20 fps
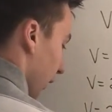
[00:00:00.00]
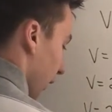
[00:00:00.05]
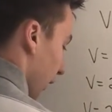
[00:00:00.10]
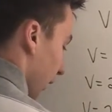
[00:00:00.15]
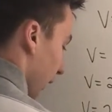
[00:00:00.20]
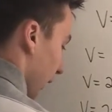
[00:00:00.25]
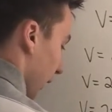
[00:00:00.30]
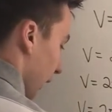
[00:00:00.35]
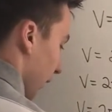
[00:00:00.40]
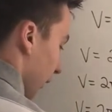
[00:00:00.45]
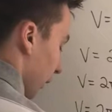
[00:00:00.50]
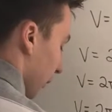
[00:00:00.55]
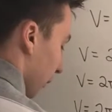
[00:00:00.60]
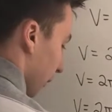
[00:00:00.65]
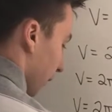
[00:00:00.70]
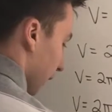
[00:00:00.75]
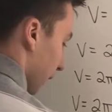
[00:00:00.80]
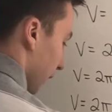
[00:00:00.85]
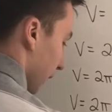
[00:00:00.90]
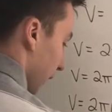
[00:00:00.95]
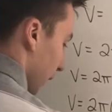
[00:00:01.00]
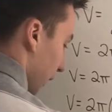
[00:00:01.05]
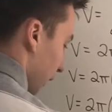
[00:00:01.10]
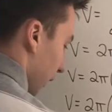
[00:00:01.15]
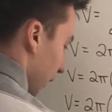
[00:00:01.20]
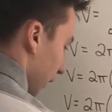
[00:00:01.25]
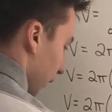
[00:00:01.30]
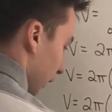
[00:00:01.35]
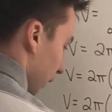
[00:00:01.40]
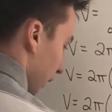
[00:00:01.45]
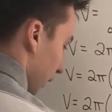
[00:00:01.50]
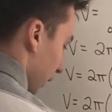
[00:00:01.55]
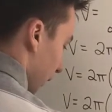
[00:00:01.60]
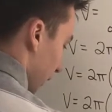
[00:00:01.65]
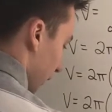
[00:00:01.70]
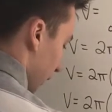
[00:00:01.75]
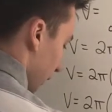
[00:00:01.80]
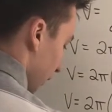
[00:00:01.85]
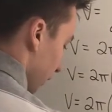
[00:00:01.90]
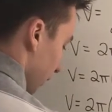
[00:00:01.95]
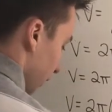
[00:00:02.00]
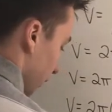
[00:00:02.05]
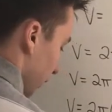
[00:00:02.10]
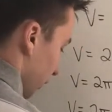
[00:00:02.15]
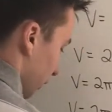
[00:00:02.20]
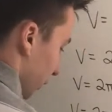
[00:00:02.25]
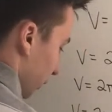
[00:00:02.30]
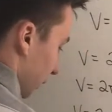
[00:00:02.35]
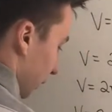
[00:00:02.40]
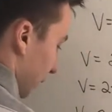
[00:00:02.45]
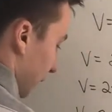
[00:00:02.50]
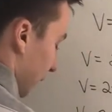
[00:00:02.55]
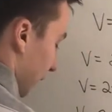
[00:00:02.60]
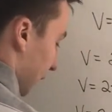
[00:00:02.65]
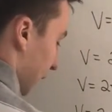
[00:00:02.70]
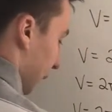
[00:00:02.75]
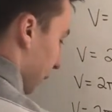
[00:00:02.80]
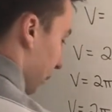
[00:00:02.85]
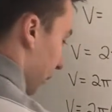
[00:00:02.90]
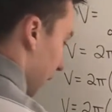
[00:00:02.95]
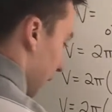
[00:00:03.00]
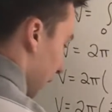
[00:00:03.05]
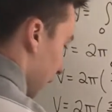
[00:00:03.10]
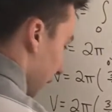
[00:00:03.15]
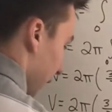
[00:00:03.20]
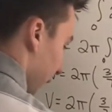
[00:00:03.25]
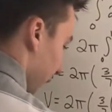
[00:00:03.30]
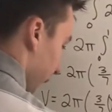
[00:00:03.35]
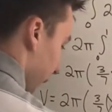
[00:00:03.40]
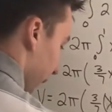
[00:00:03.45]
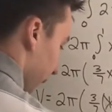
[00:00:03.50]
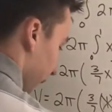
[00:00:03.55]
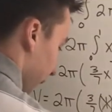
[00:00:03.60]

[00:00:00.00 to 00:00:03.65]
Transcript: and that equals uh, 6 pi